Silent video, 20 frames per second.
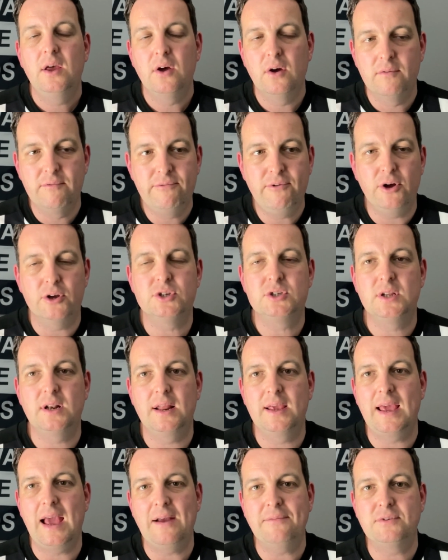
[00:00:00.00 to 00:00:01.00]

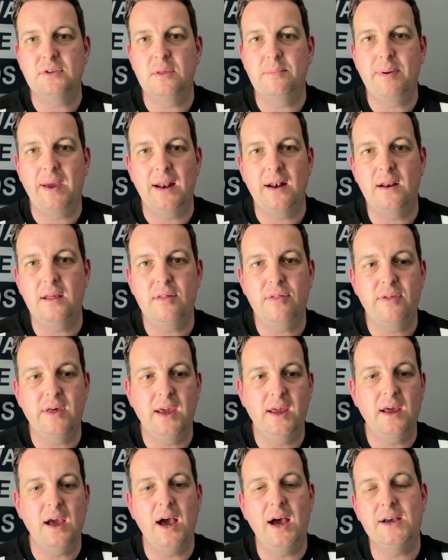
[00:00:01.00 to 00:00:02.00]
Unfortunately, after the penalty
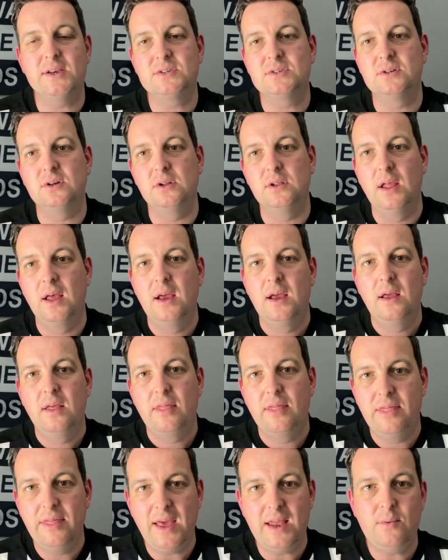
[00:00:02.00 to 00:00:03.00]
thing, Arsenal
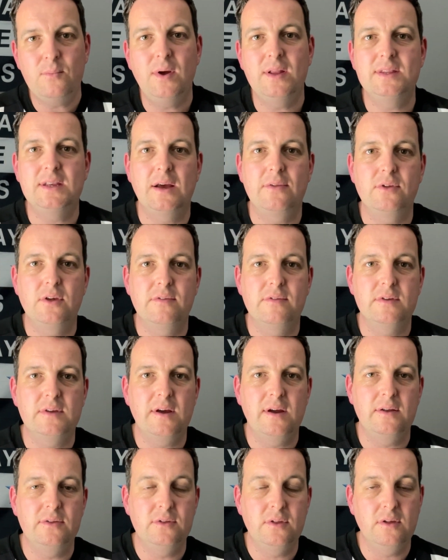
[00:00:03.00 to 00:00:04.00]
then went down
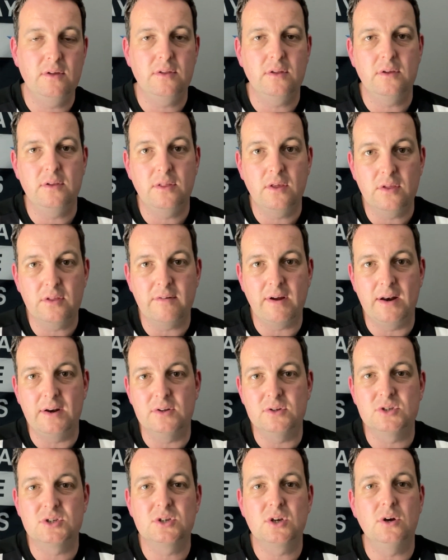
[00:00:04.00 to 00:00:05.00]
the other end
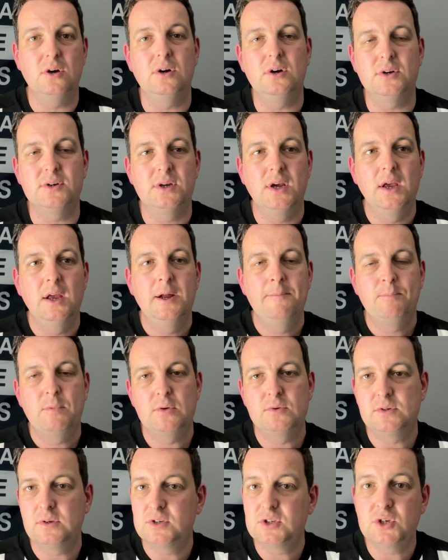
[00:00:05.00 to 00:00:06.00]
and scored. It
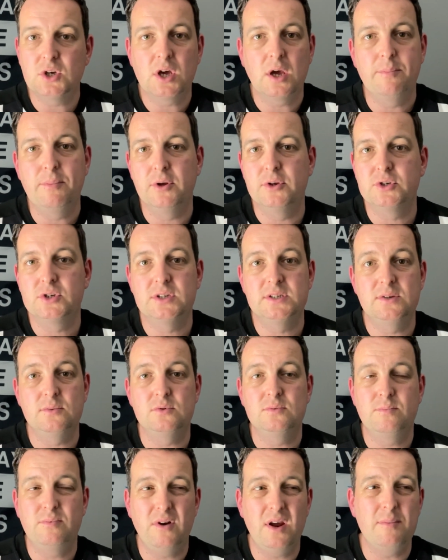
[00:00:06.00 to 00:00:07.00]
was a sucker punch because it
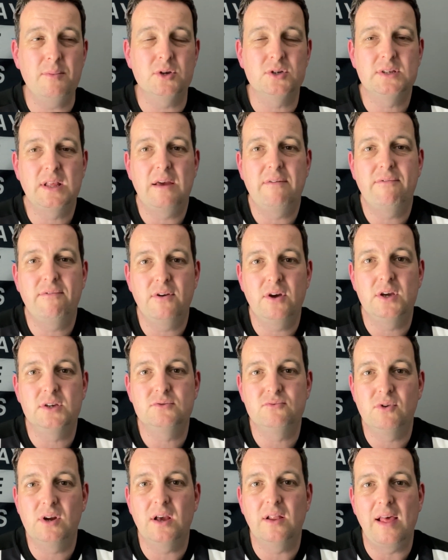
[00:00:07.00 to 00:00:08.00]
was pretty much their
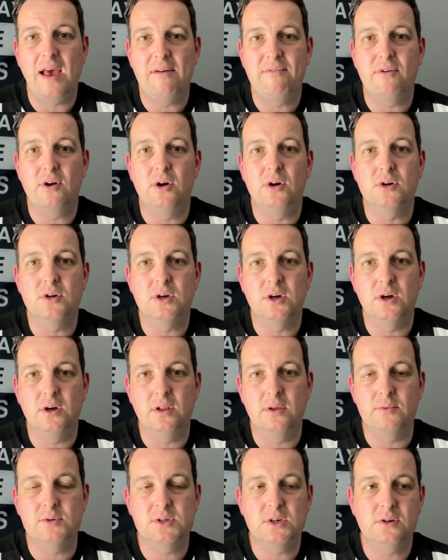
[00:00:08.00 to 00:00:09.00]
first real effort on
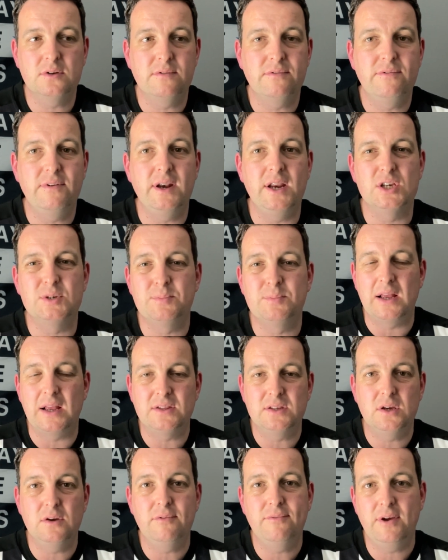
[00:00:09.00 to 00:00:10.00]
goal. It was a good finish,
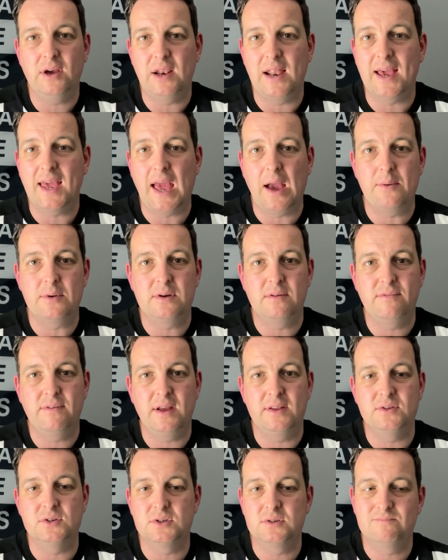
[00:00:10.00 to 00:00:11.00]
do feel like our
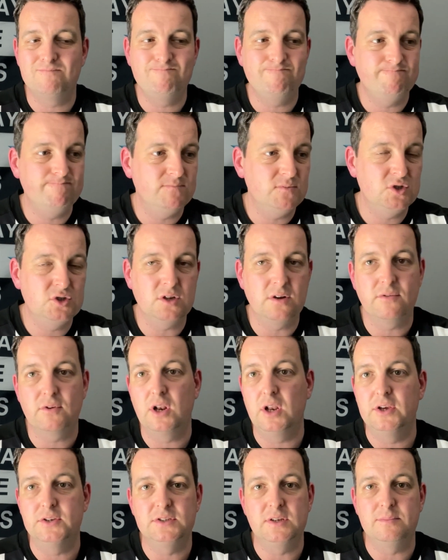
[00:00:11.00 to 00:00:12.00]
defence should have
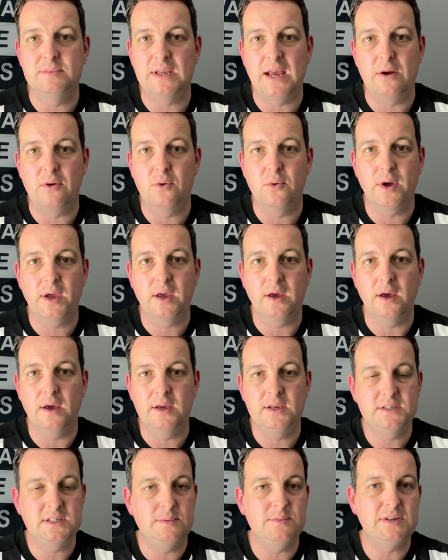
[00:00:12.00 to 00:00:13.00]
closed him down quicker.
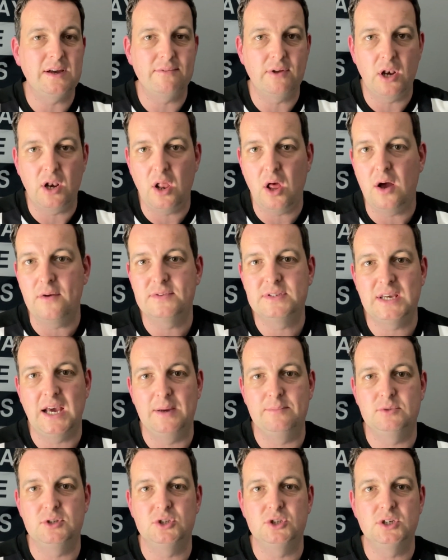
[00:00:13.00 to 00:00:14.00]
He seemed to have a lot of
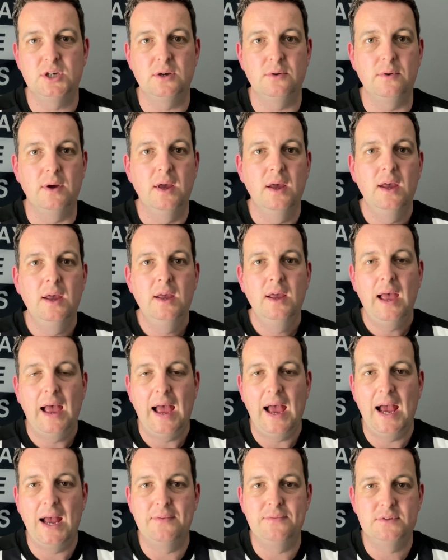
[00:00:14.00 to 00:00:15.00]
time to shoot.
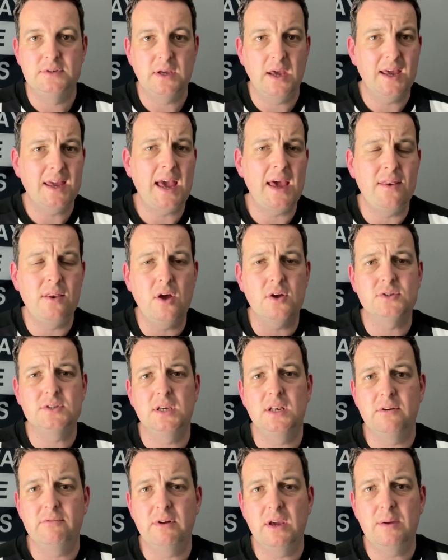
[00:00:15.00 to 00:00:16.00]
And again, not
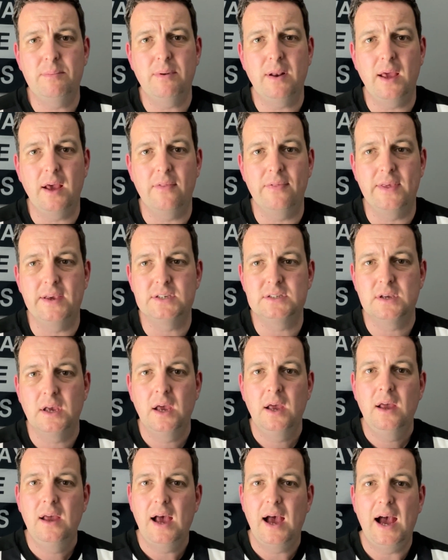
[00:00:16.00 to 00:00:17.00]
seeing a replay on this,
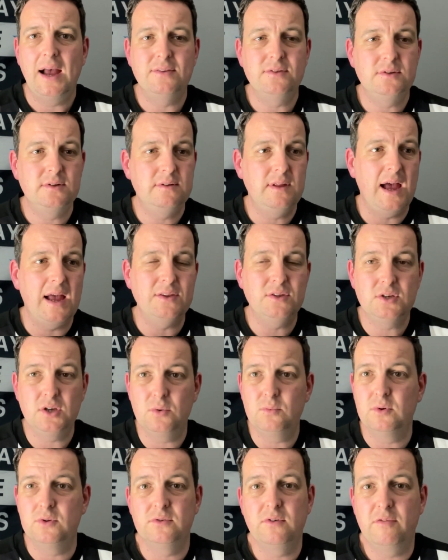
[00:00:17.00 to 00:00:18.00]
I
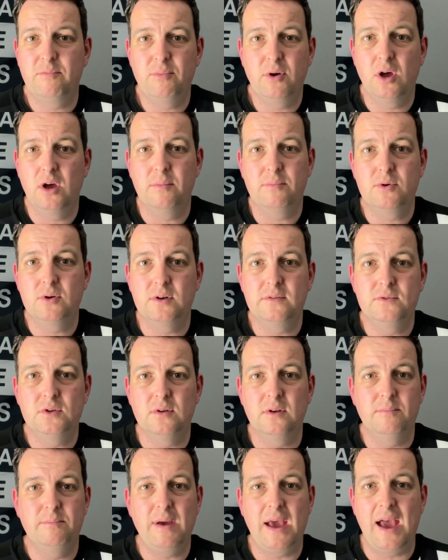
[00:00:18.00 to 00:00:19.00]
do wonder if Pope could have
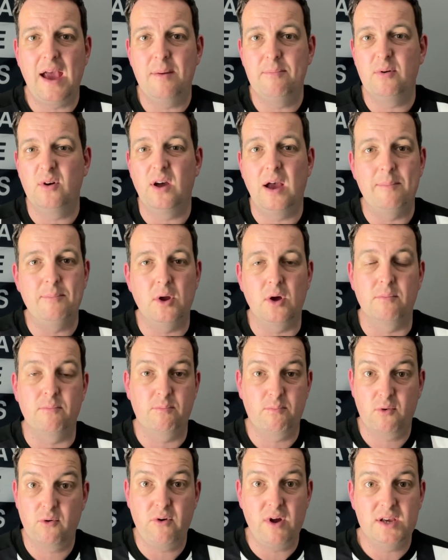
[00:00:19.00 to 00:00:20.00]
done better, but I'm
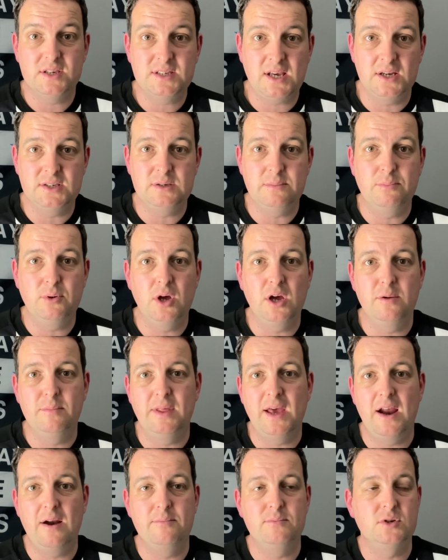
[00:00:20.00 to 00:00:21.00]
not criticising Pope
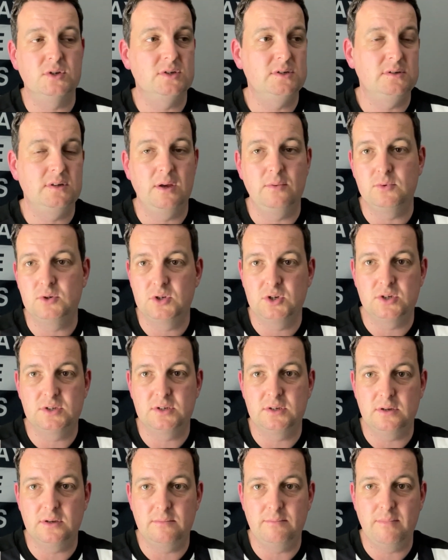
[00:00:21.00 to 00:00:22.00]
there. It was
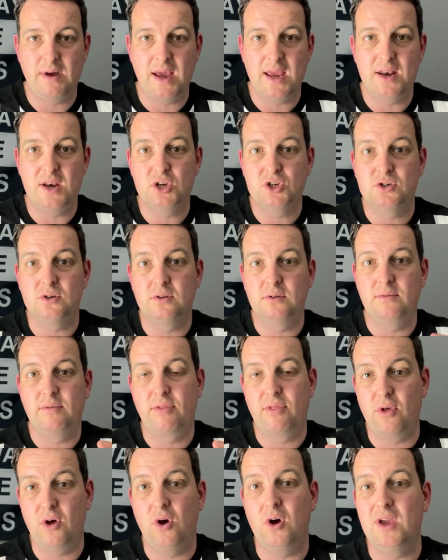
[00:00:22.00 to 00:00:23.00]
just my initial
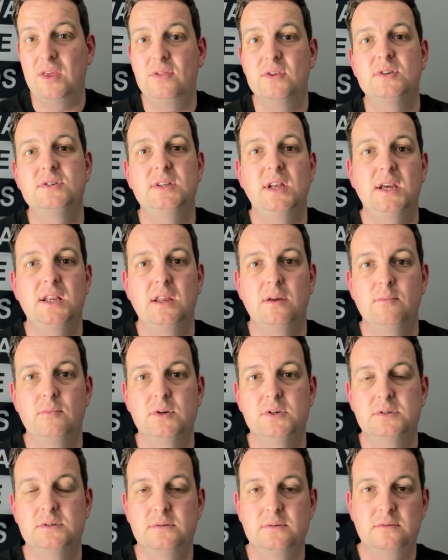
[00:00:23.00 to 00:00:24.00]
thought in the stadium
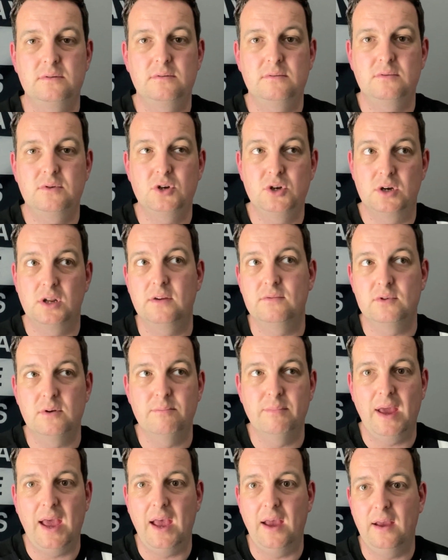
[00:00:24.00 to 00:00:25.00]
was, could he have done
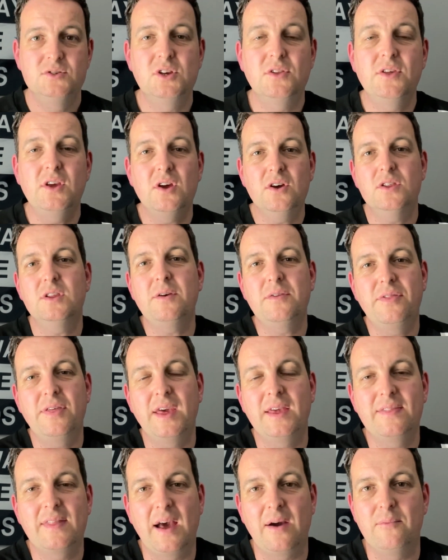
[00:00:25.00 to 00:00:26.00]
better? So the other
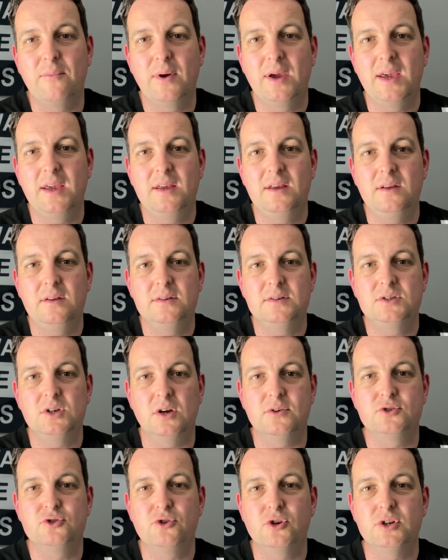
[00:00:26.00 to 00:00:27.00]
thing that we
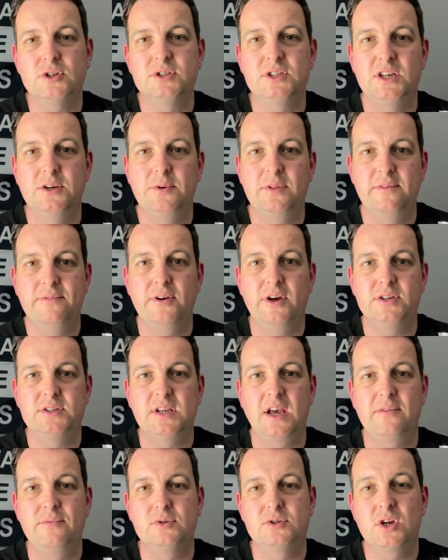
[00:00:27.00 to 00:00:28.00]
sort of struggled to do in the first
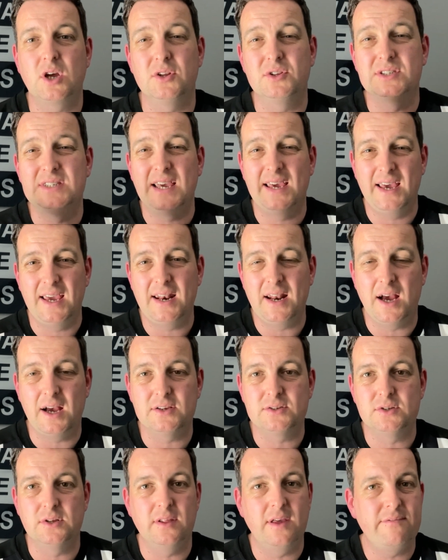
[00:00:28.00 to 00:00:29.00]
half was contain
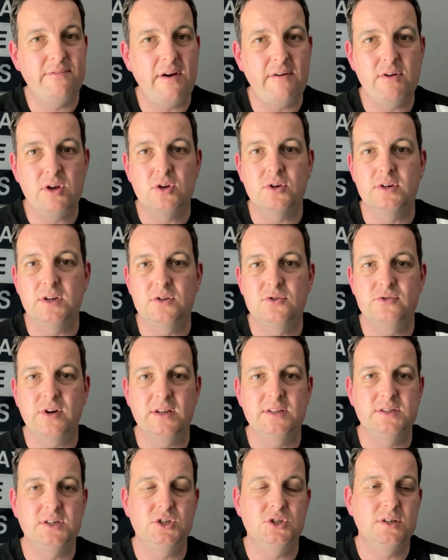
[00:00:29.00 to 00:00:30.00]
Arsenal. They're very good in
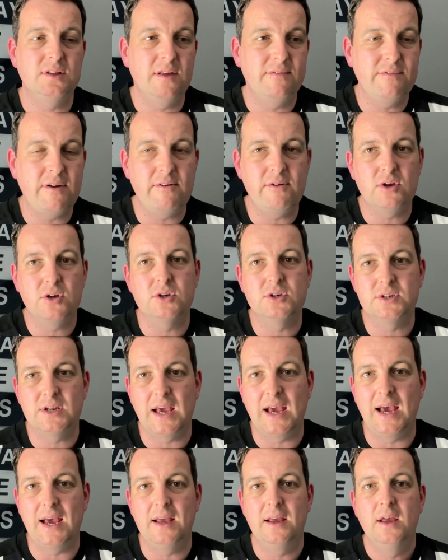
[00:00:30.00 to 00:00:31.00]
transition. They're very good
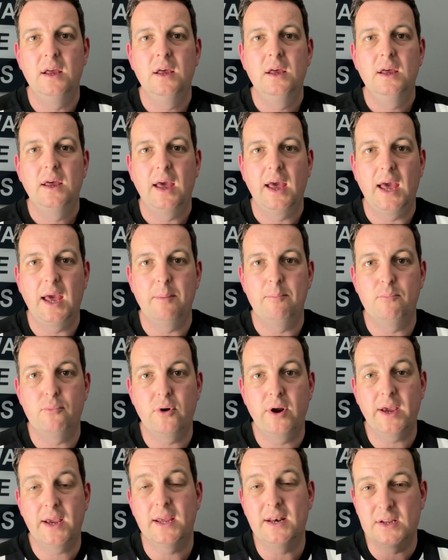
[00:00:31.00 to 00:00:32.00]
at
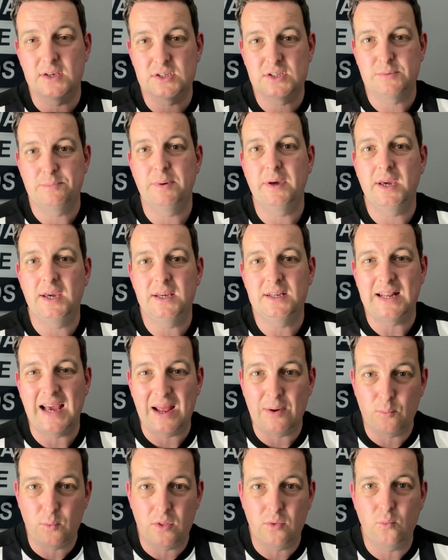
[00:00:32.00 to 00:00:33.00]
breaking at speed
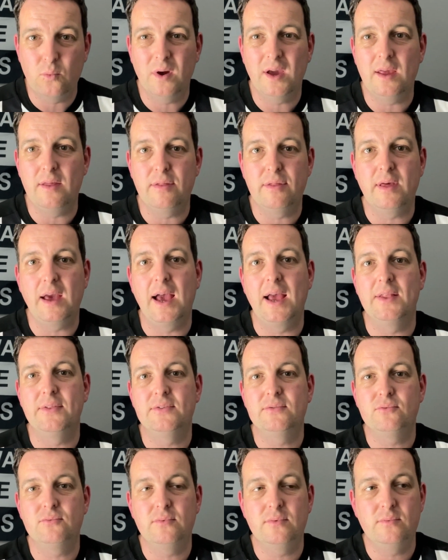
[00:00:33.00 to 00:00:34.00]
and with width,
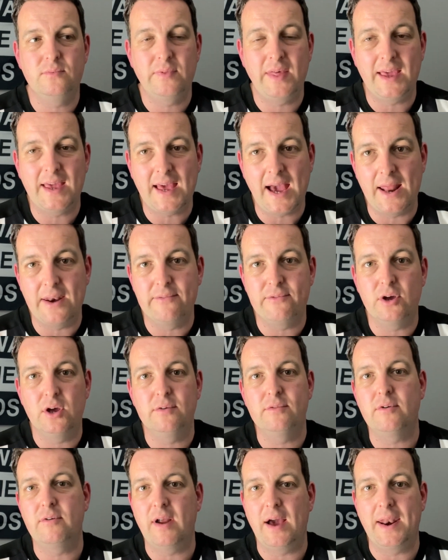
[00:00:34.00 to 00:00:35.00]
and they kind of
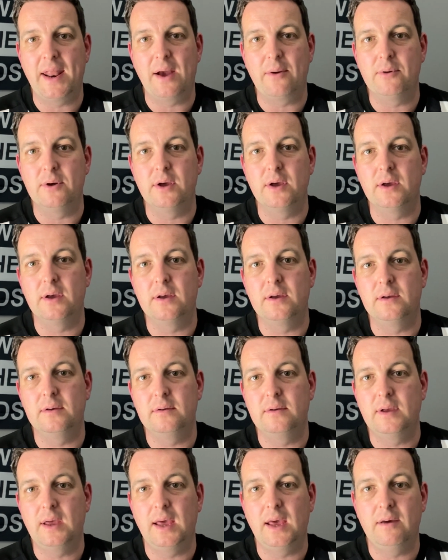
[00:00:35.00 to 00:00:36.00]
overran our
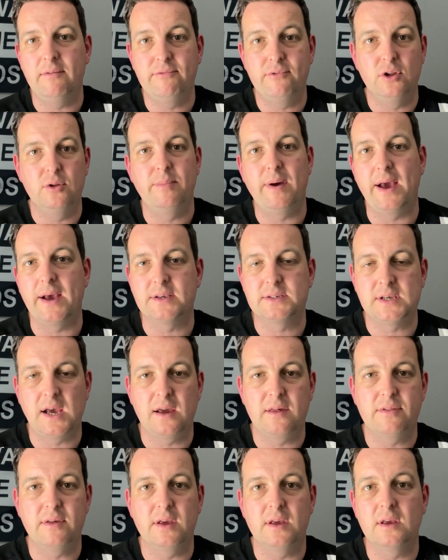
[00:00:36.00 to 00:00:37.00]
fullbacks,
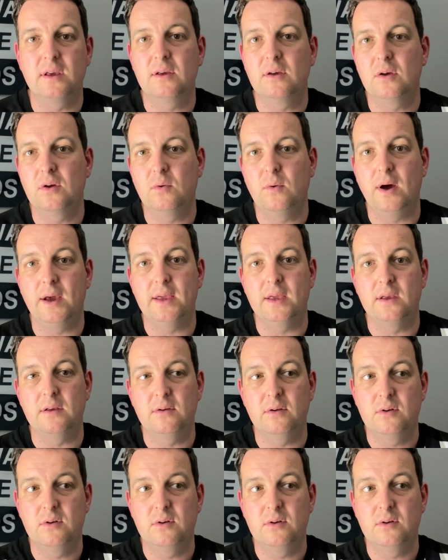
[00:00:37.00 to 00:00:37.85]
I think, quite